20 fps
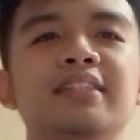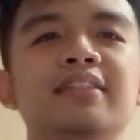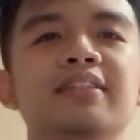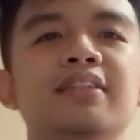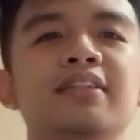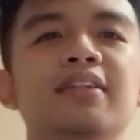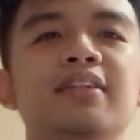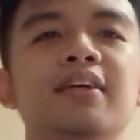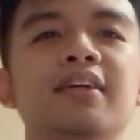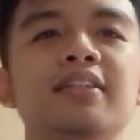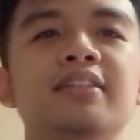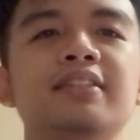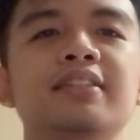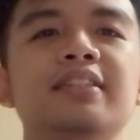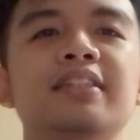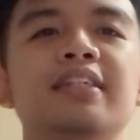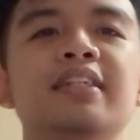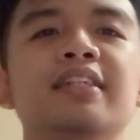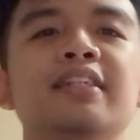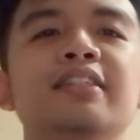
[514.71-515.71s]
Thus,
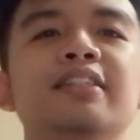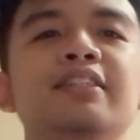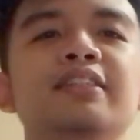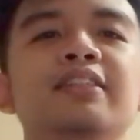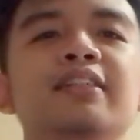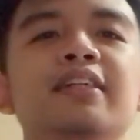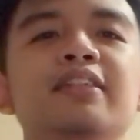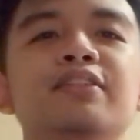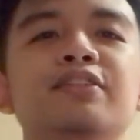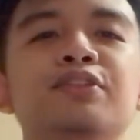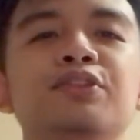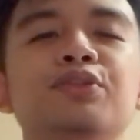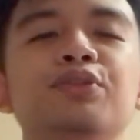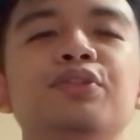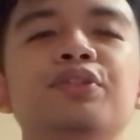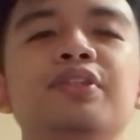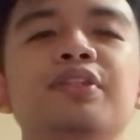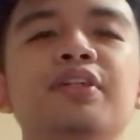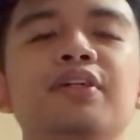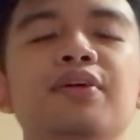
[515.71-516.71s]
just choose
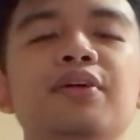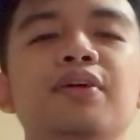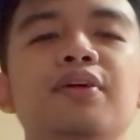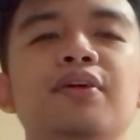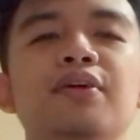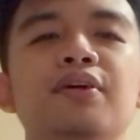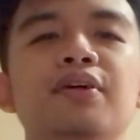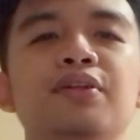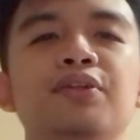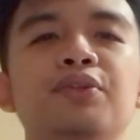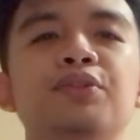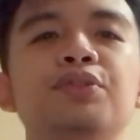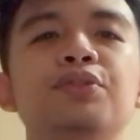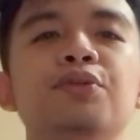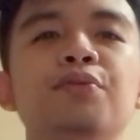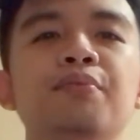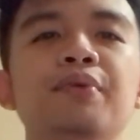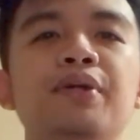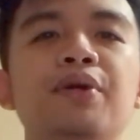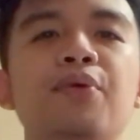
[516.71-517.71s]
to
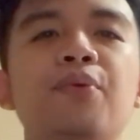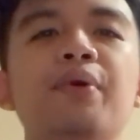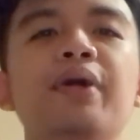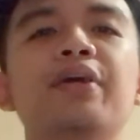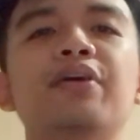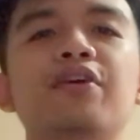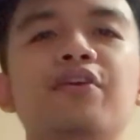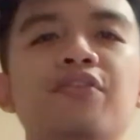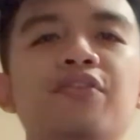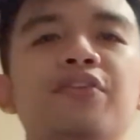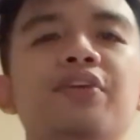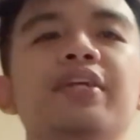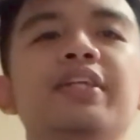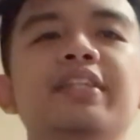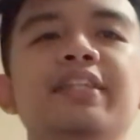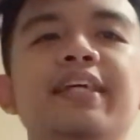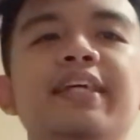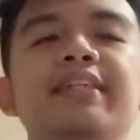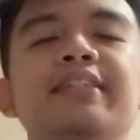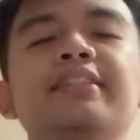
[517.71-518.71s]
be aware of 3
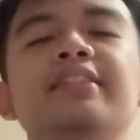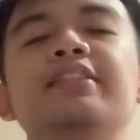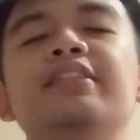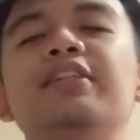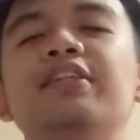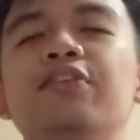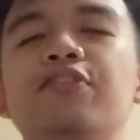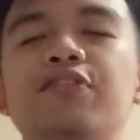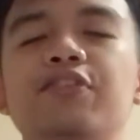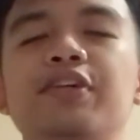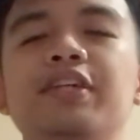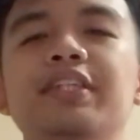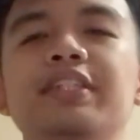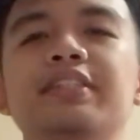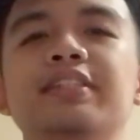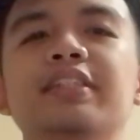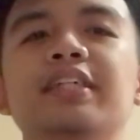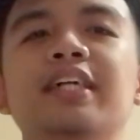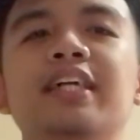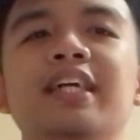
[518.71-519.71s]
things.
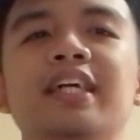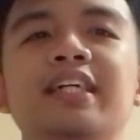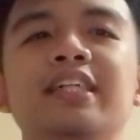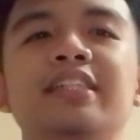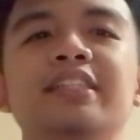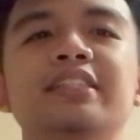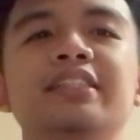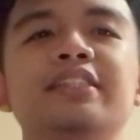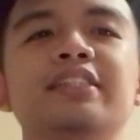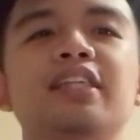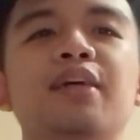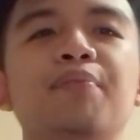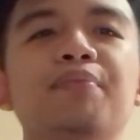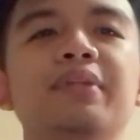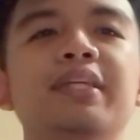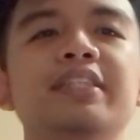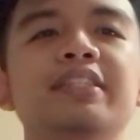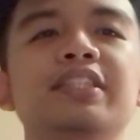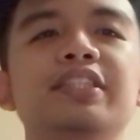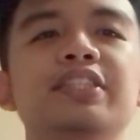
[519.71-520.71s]
First, some
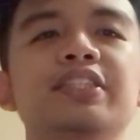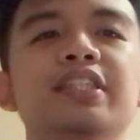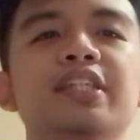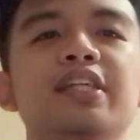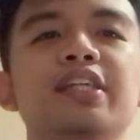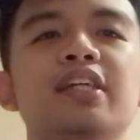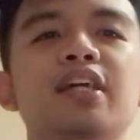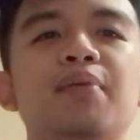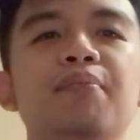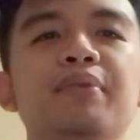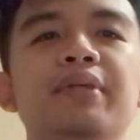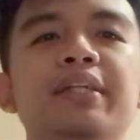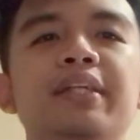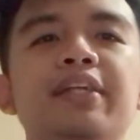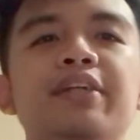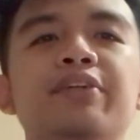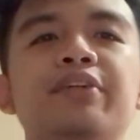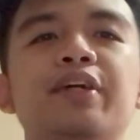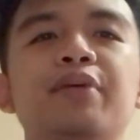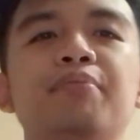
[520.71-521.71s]
decisions come in
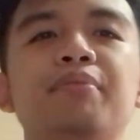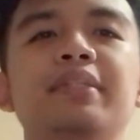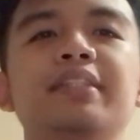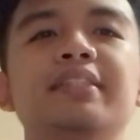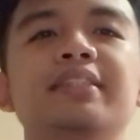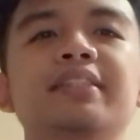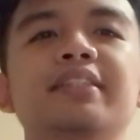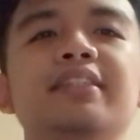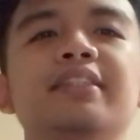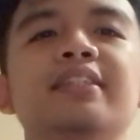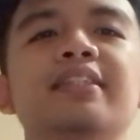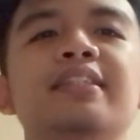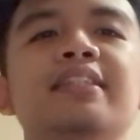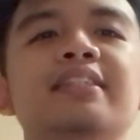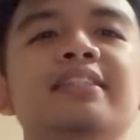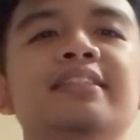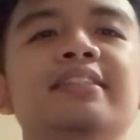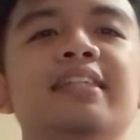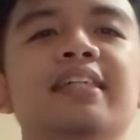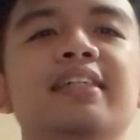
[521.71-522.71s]
increments.
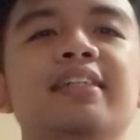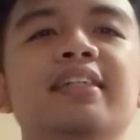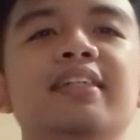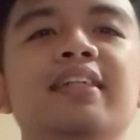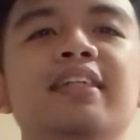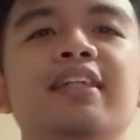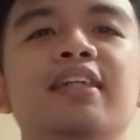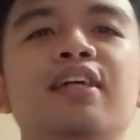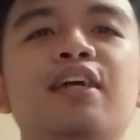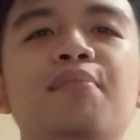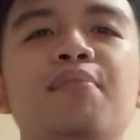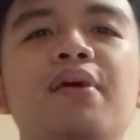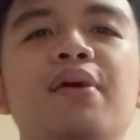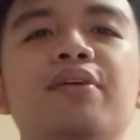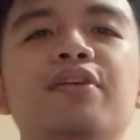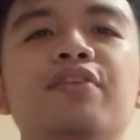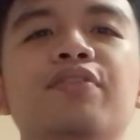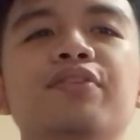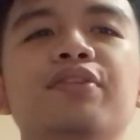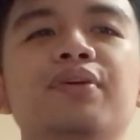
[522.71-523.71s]
Second, the
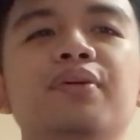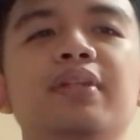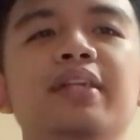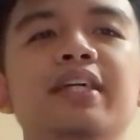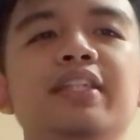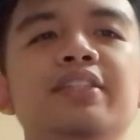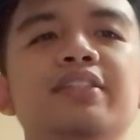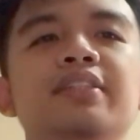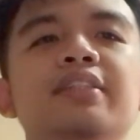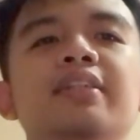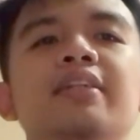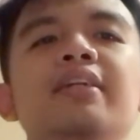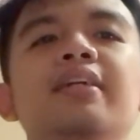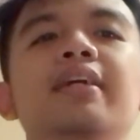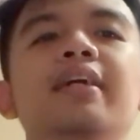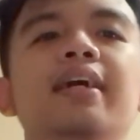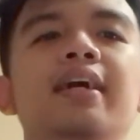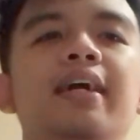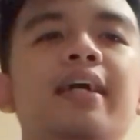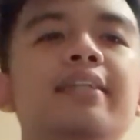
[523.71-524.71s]
amount of knowledge,
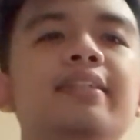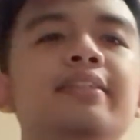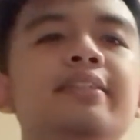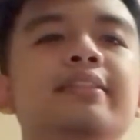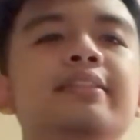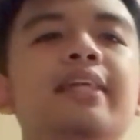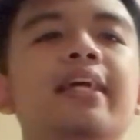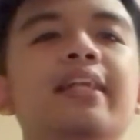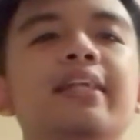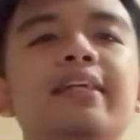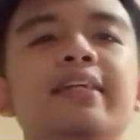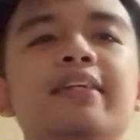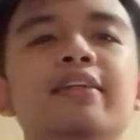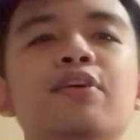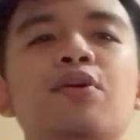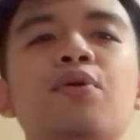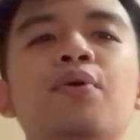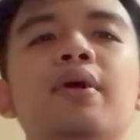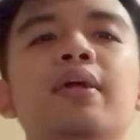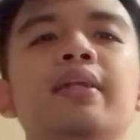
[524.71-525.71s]
understanding, and
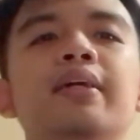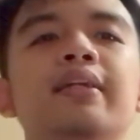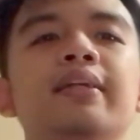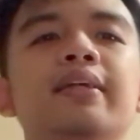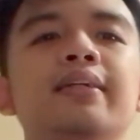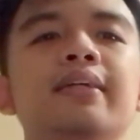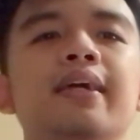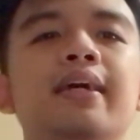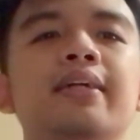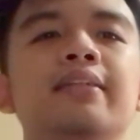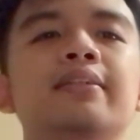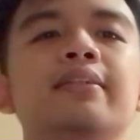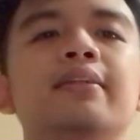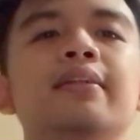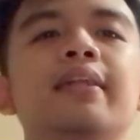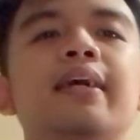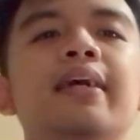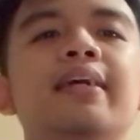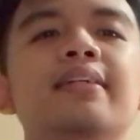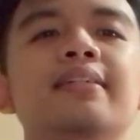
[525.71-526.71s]
quality
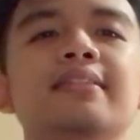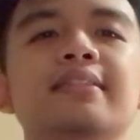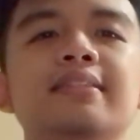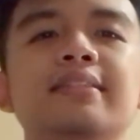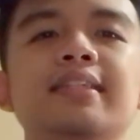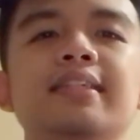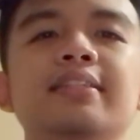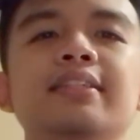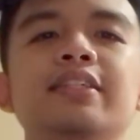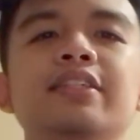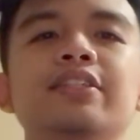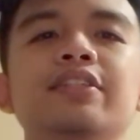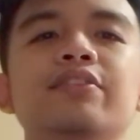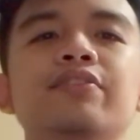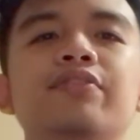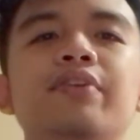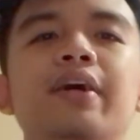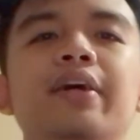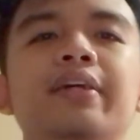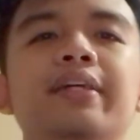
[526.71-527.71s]
underlying a decision
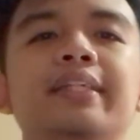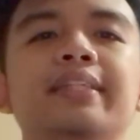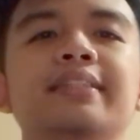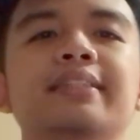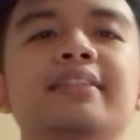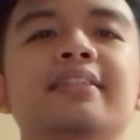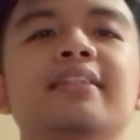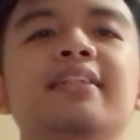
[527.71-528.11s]
varies.